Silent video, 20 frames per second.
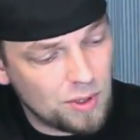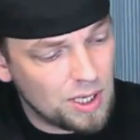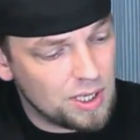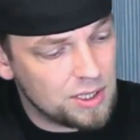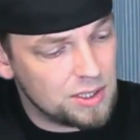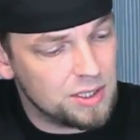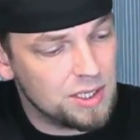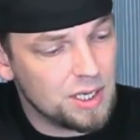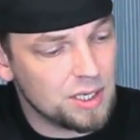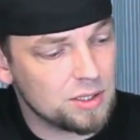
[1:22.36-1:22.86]

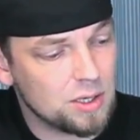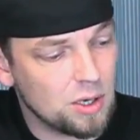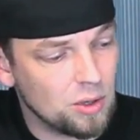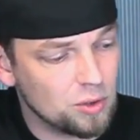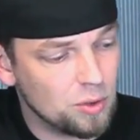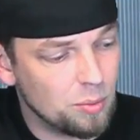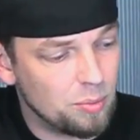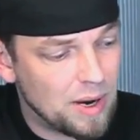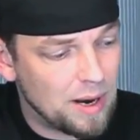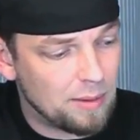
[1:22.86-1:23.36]
is just
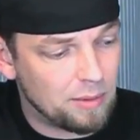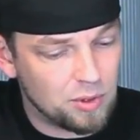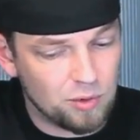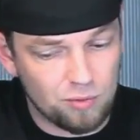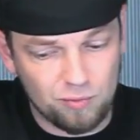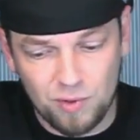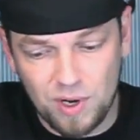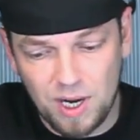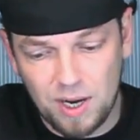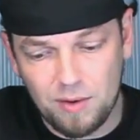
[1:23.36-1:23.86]
going to power
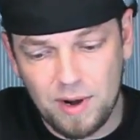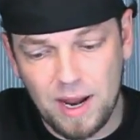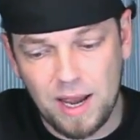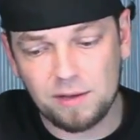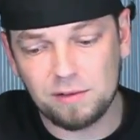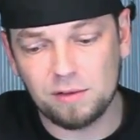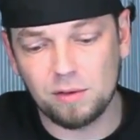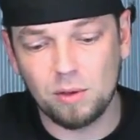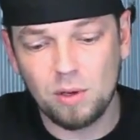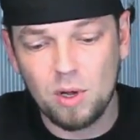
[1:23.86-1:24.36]
the rear
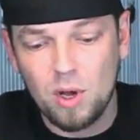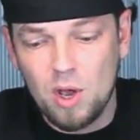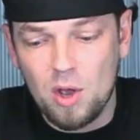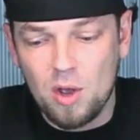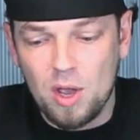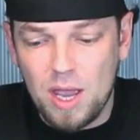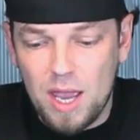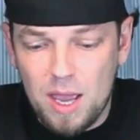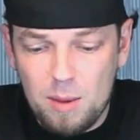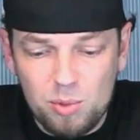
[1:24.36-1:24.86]
axle.
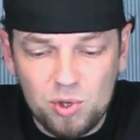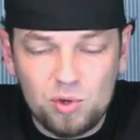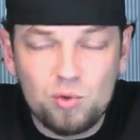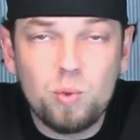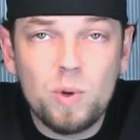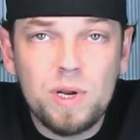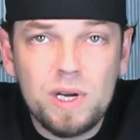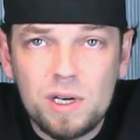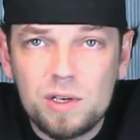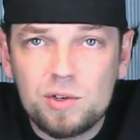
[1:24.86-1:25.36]
In
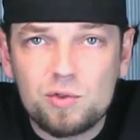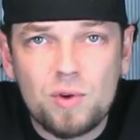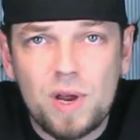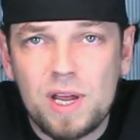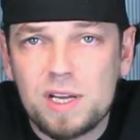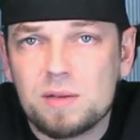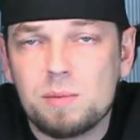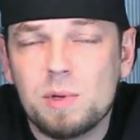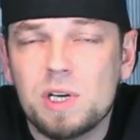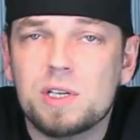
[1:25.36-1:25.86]
between the
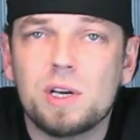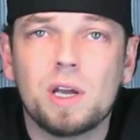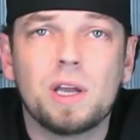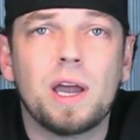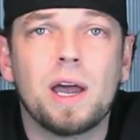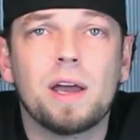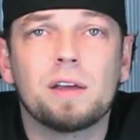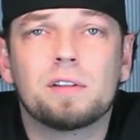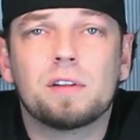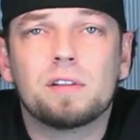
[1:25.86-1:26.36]
transmission
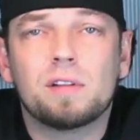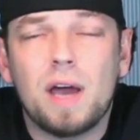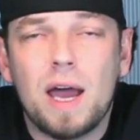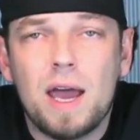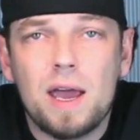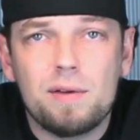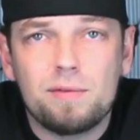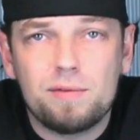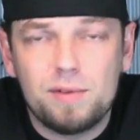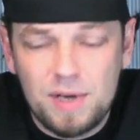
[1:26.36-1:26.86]
cases,
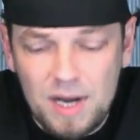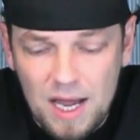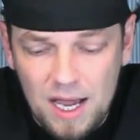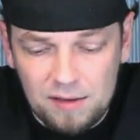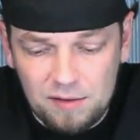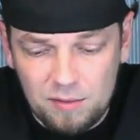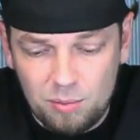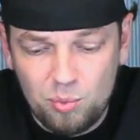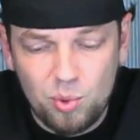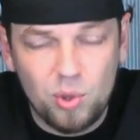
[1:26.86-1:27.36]
I have
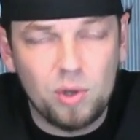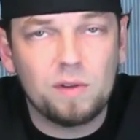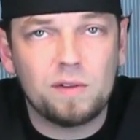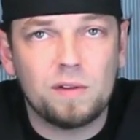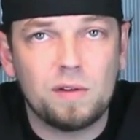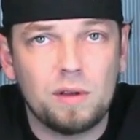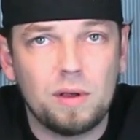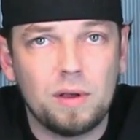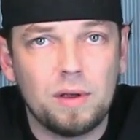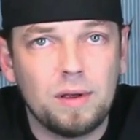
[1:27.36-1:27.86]
not
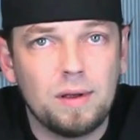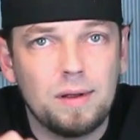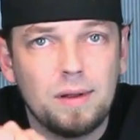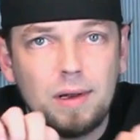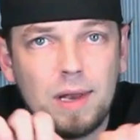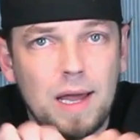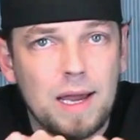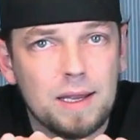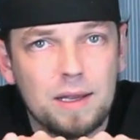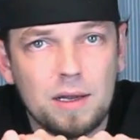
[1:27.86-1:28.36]
put uh,
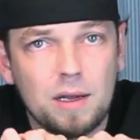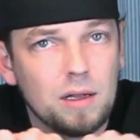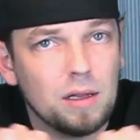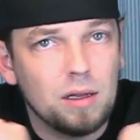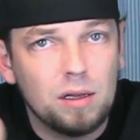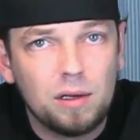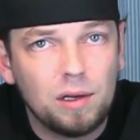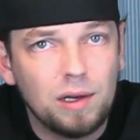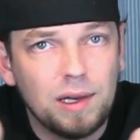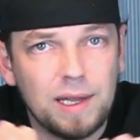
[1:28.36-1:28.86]
like
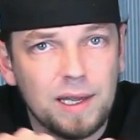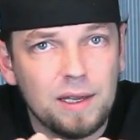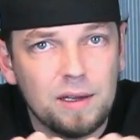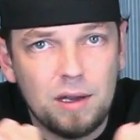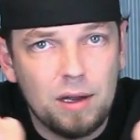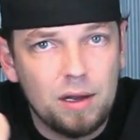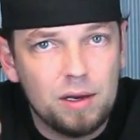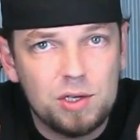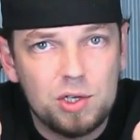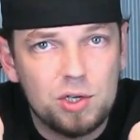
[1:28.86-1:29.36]
a, a,
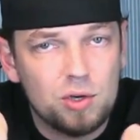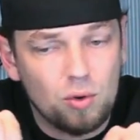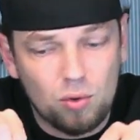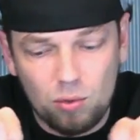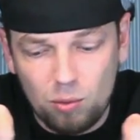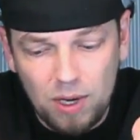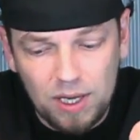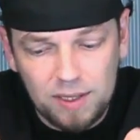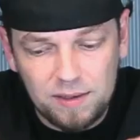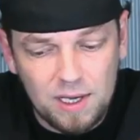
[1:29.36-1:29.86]
linkage
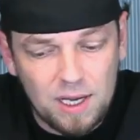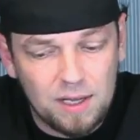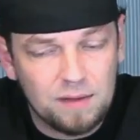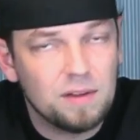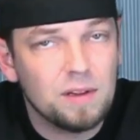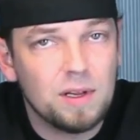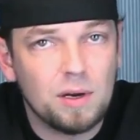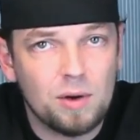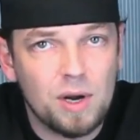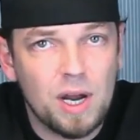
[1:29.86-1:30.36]
or whatnot.
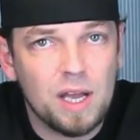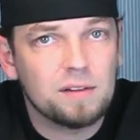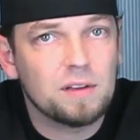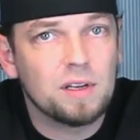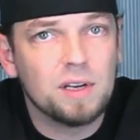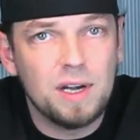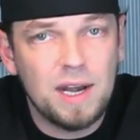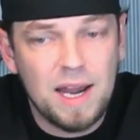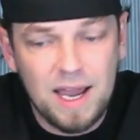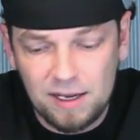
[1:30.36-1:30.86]
They're not
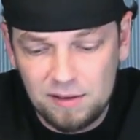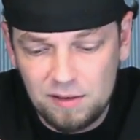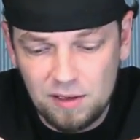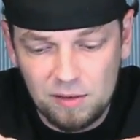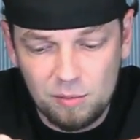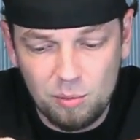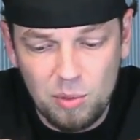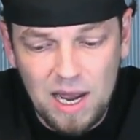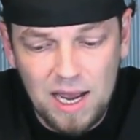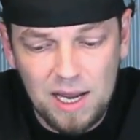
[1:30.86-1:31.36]

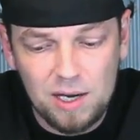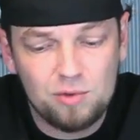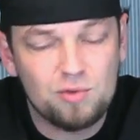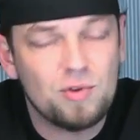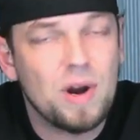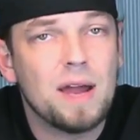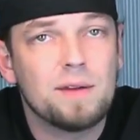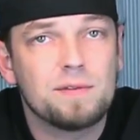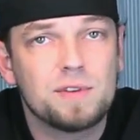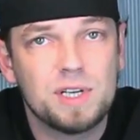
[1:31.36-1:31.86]
connected by a
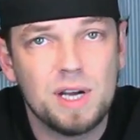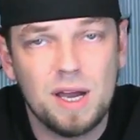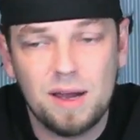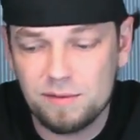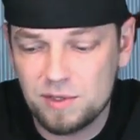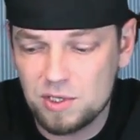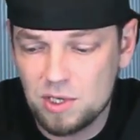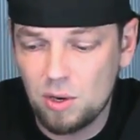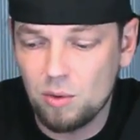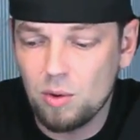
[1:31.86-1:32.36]
drive
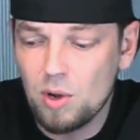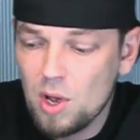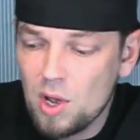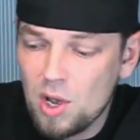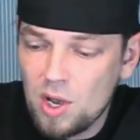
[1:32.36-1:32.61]
shaft. So